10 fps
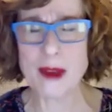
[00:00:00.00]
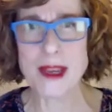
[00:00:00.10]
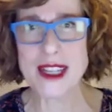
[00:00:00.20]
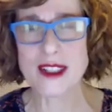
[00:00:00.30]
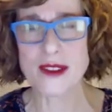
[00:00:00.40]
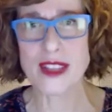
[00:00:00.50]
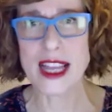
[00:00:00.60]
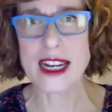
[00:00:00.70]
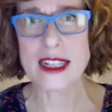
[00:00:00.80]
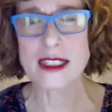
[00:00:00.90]
piece of
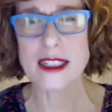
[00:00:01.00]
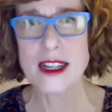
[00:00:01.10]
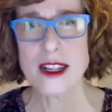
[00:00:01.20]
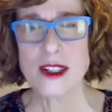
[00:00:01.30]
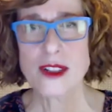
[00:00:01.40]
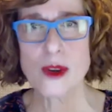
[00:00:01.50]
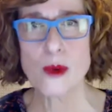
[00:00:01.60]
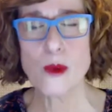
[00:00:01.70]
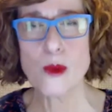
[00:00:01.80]
lettuce. So